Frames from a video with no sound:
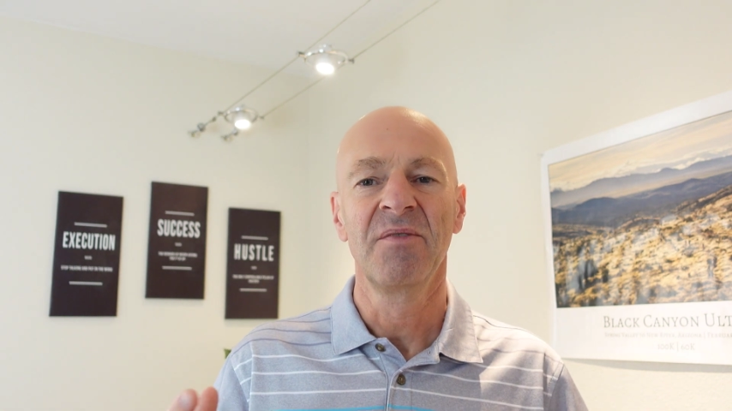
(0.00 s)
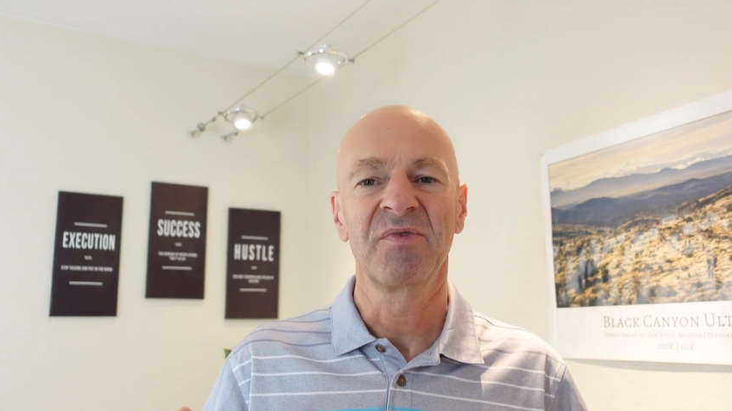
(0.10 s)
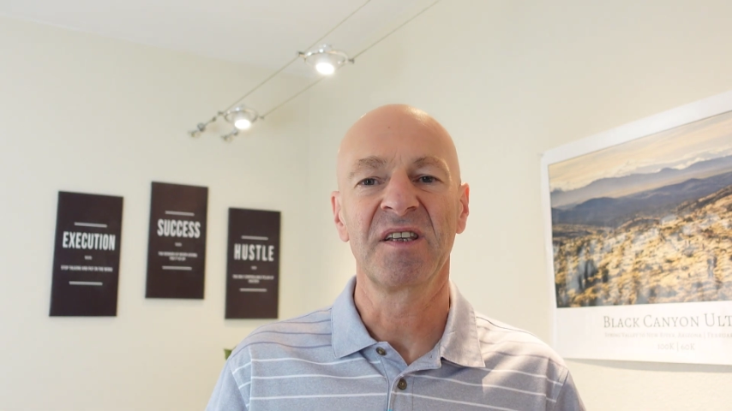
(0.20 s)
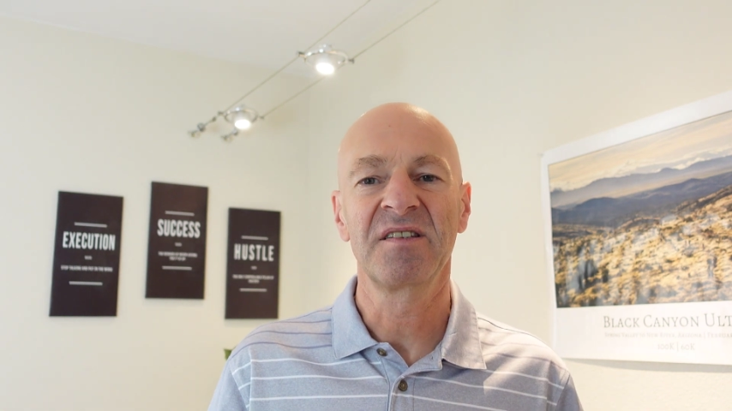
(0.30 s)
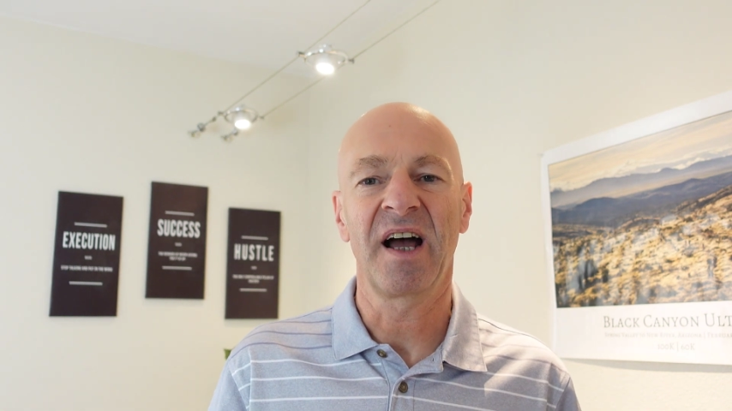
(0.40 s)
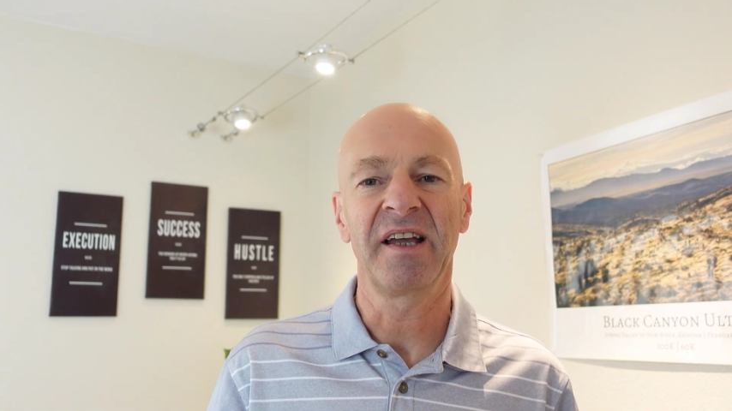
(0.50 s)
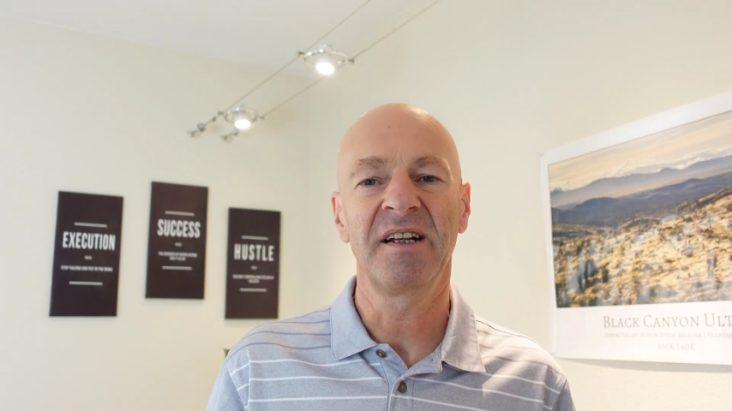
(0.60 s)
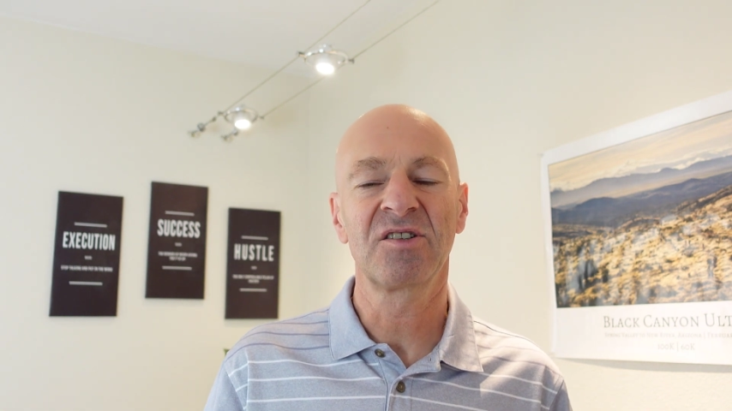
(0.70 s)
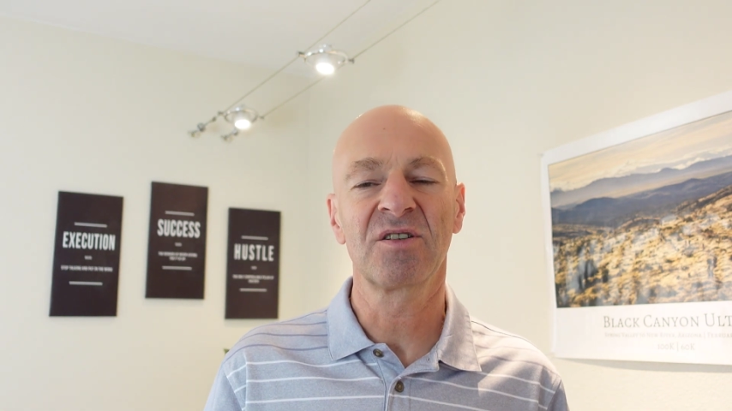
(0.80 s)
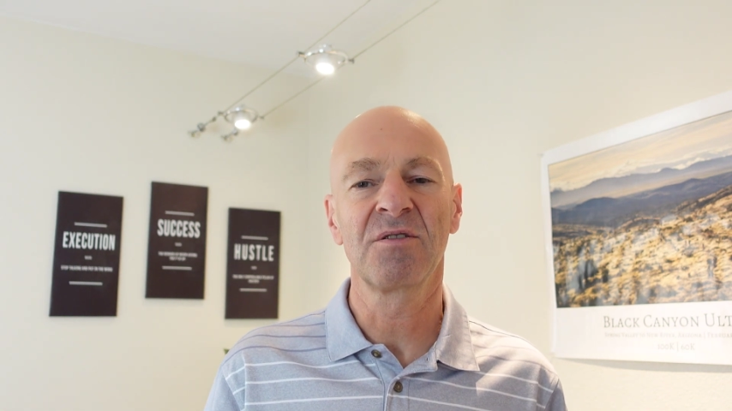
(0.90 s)

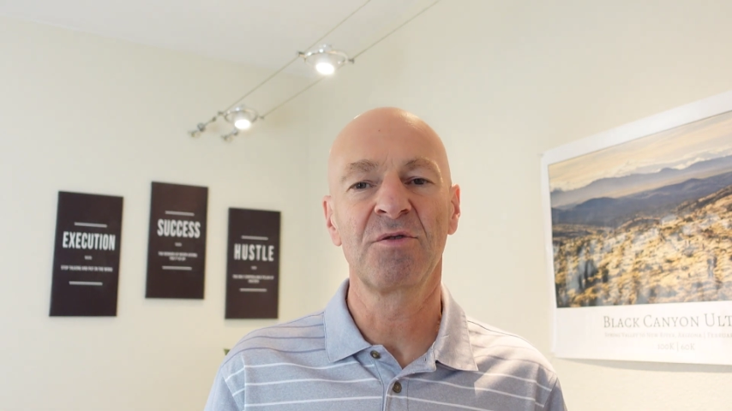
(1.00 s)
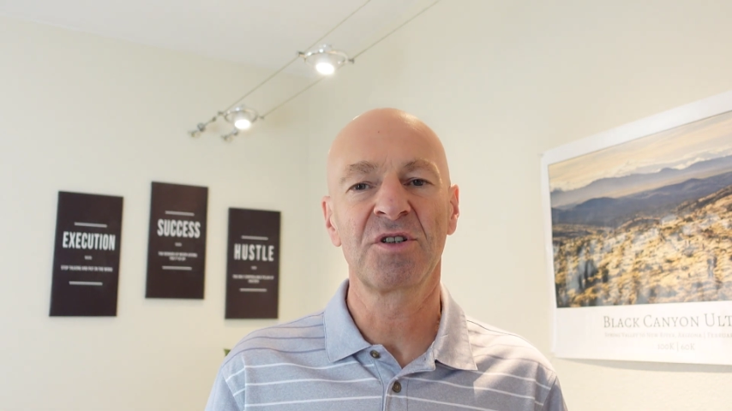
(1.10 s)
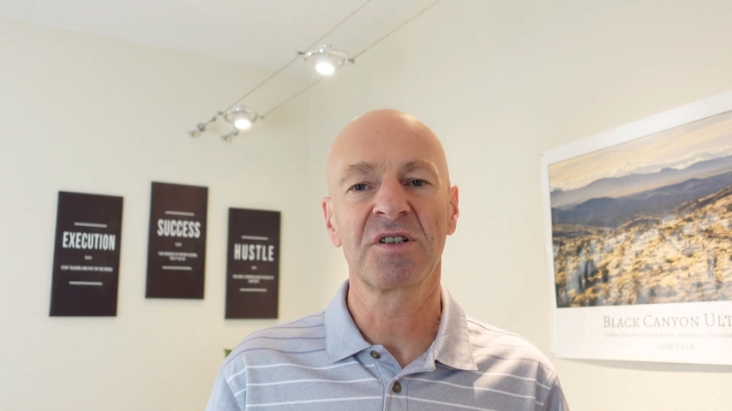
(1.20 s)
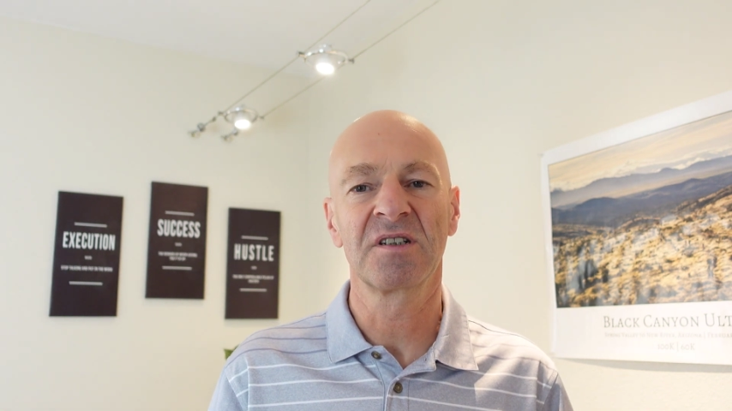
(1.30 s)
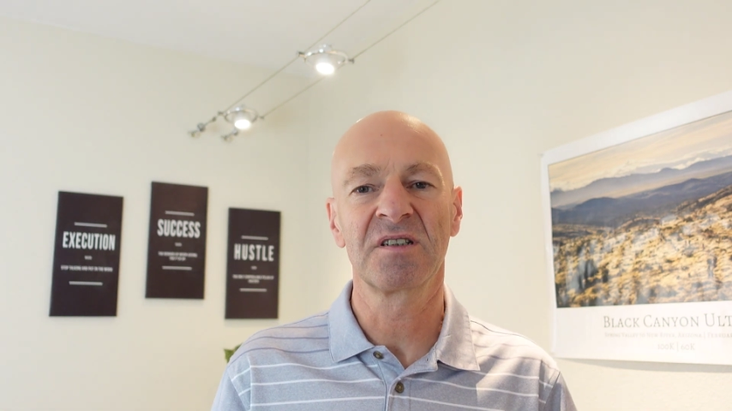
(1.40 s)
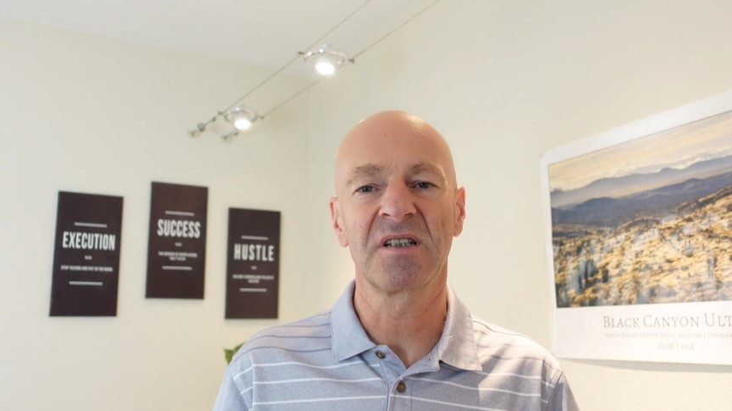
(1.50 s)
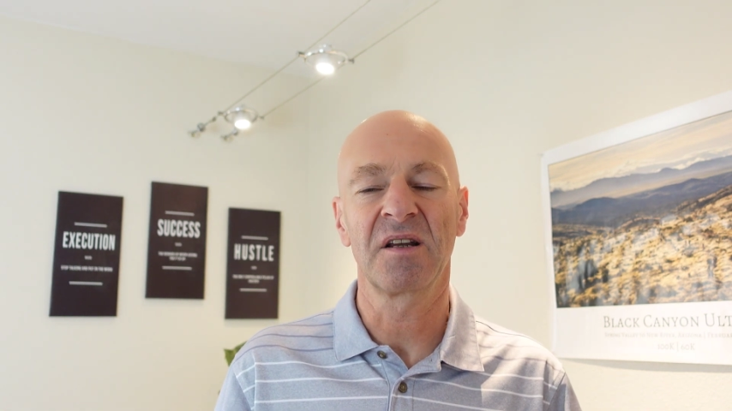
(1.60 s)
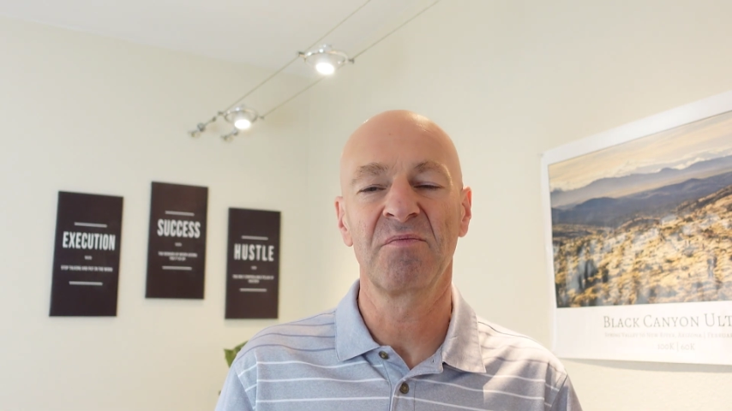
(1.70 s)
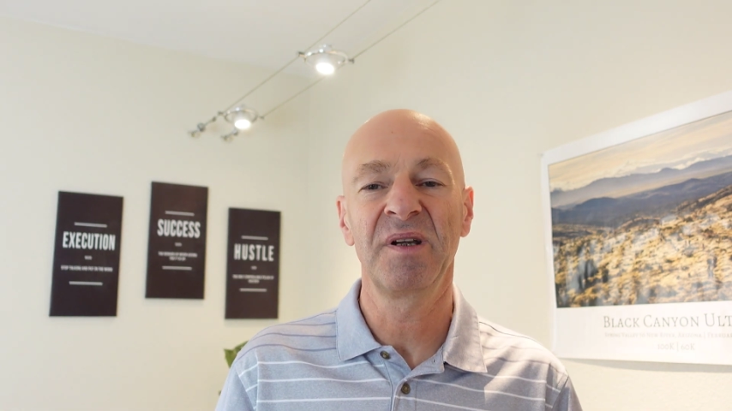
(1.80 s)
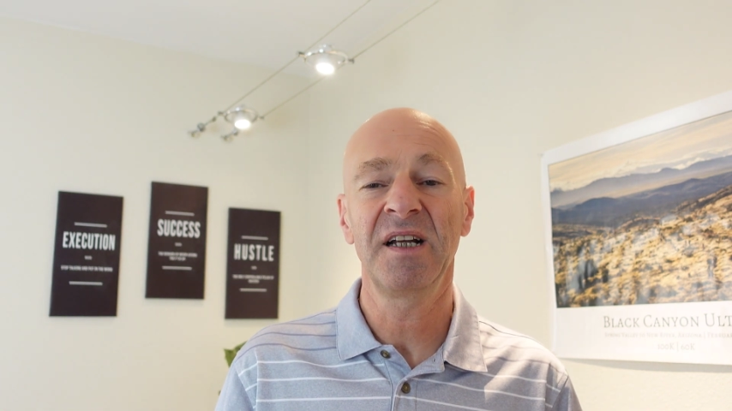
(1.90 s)
designing solutions,
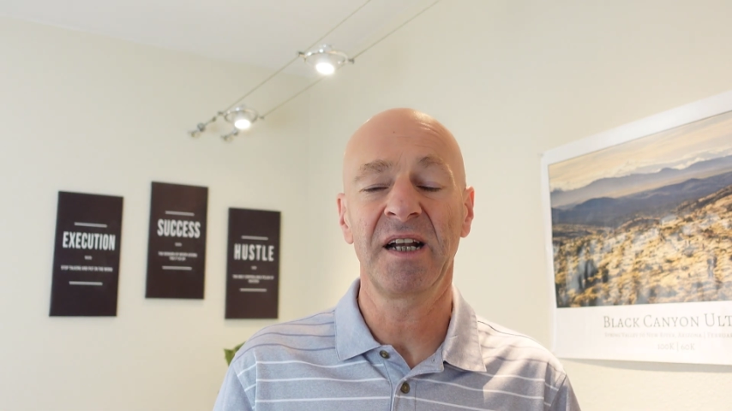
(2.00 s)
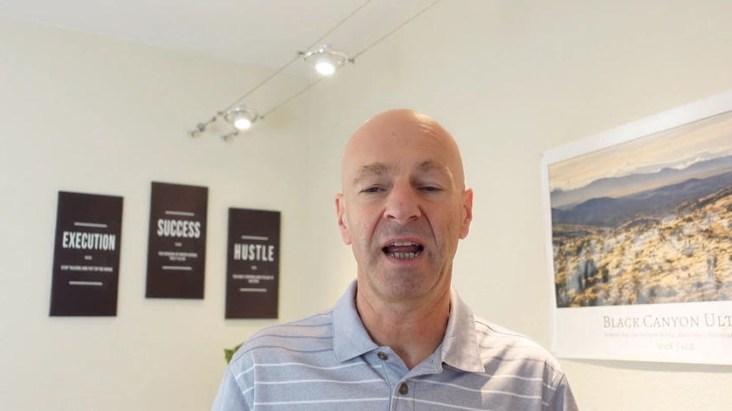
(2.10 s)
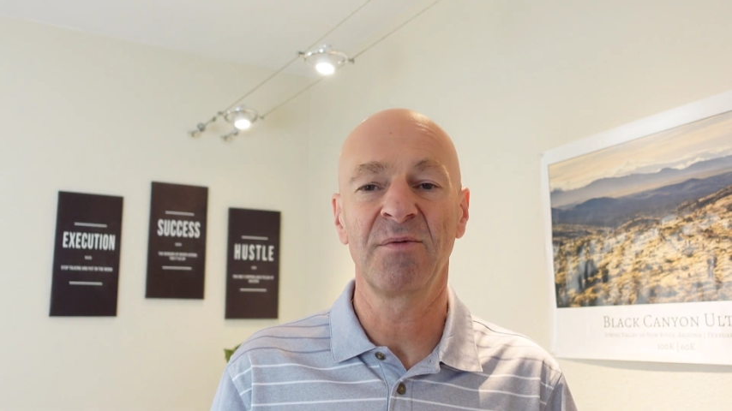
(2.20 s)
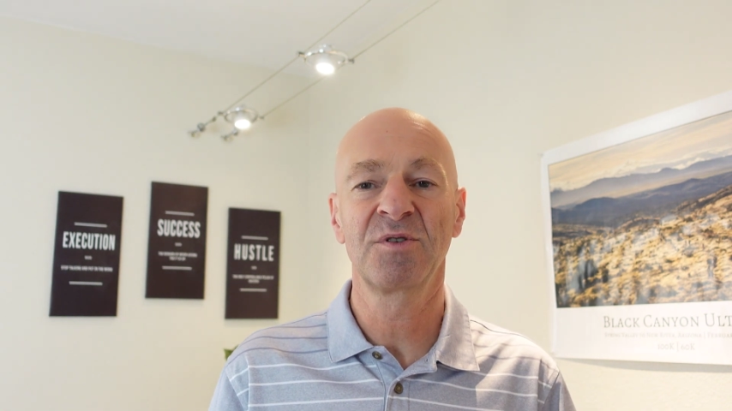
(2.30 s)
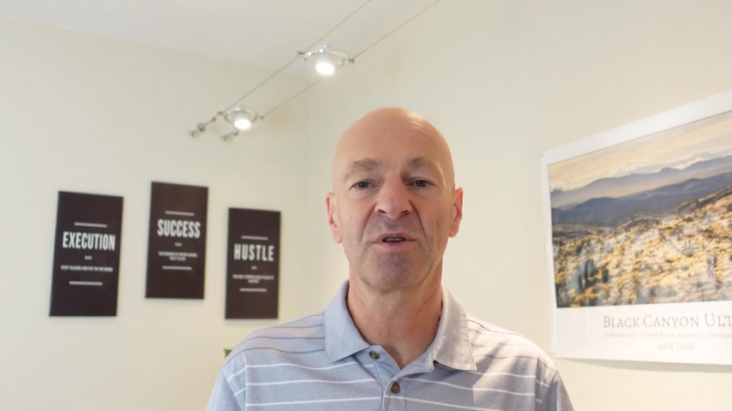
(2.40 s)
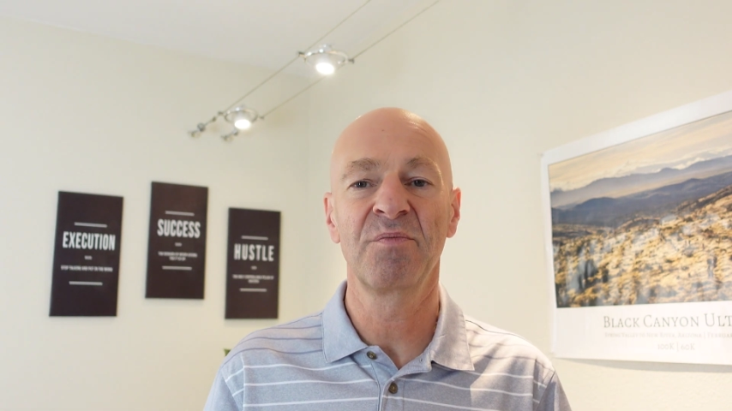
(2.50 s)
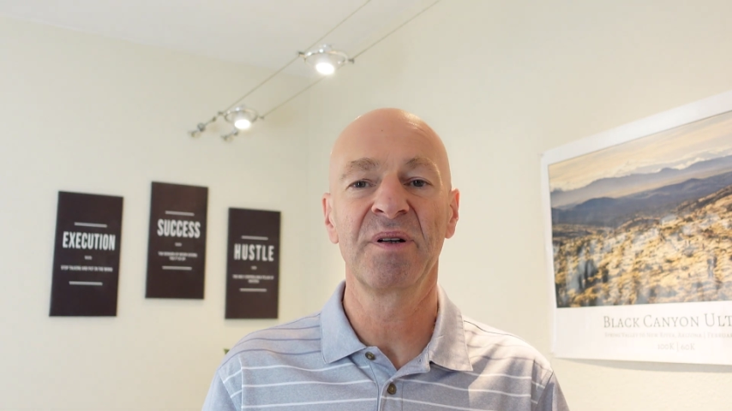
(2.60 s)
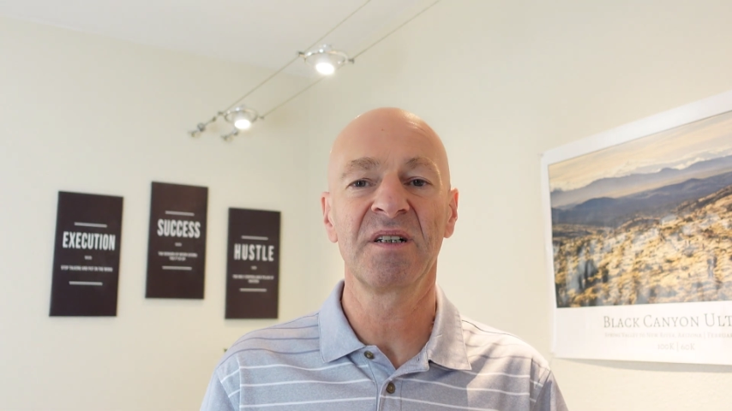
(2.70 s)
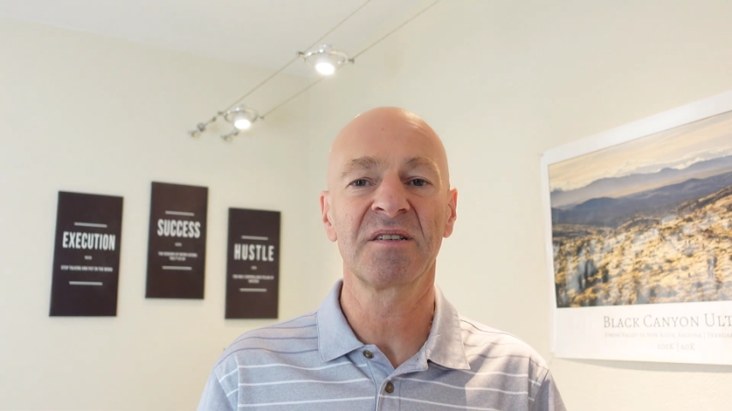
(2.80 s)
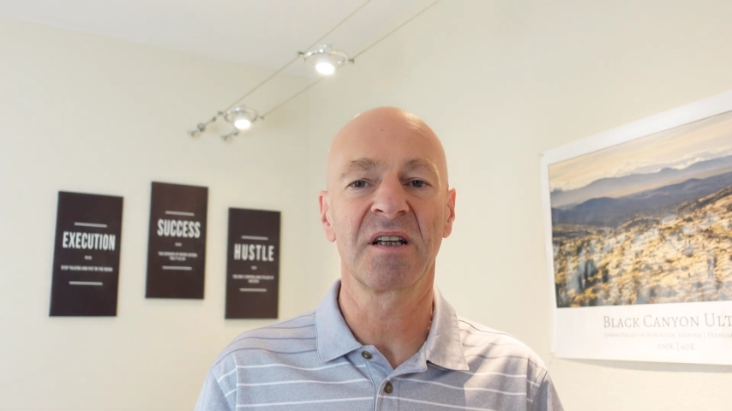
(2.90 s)
and being able to
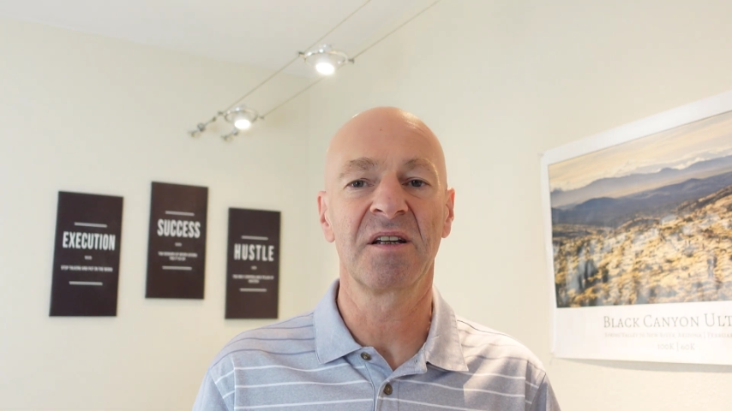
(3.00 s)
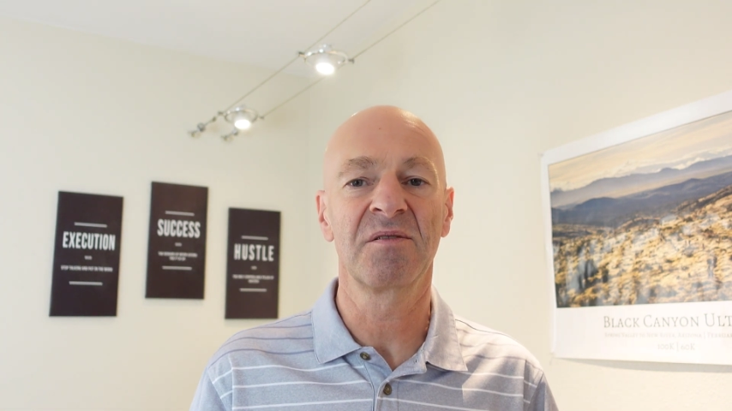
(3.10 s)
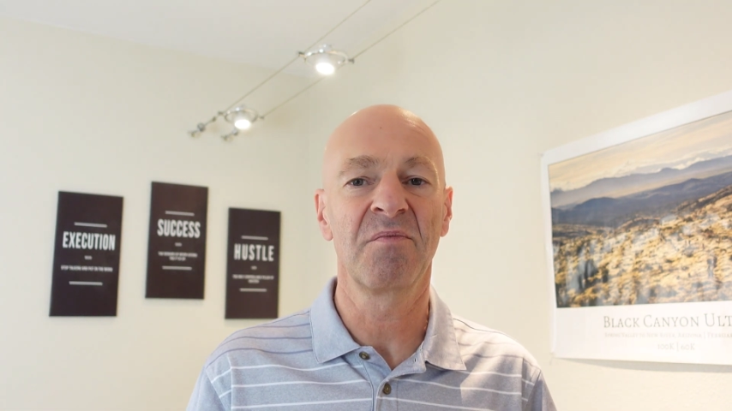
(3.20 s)
build and